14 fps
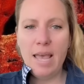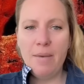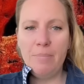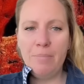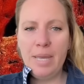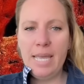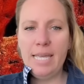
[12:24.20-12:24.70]

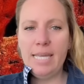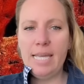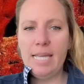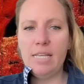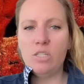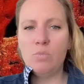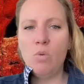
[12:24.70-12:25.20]
make
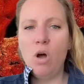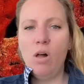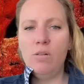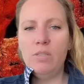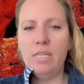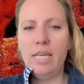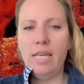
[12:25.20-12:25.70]
a
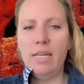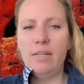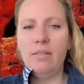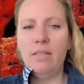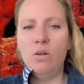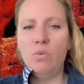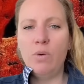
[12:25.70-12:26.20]
small
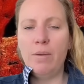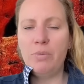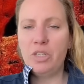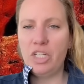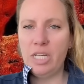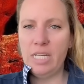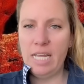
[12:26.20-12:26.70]
scale
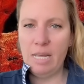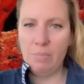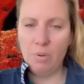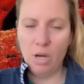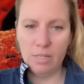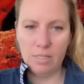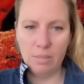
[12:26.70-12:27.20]
eruption a
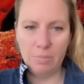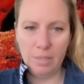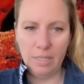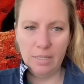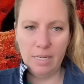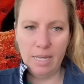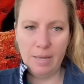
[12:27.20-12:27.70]

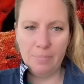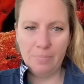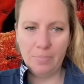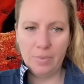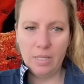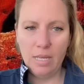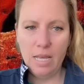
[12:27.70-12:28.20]
possibility.
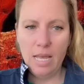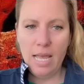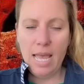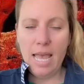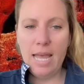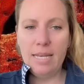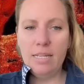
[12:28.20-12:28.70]

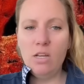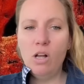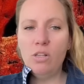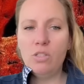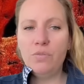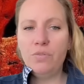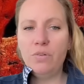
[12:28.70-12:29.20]
And he
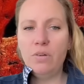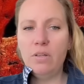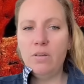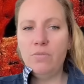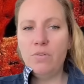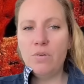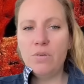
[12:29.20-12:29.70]
also
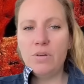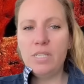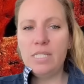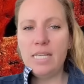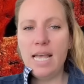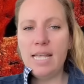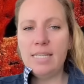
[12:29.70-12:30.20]
further
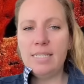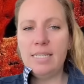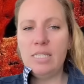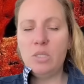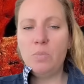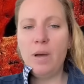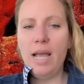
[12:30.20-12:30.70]
says,
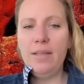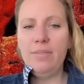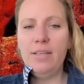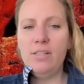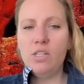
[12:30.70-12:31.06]
despite these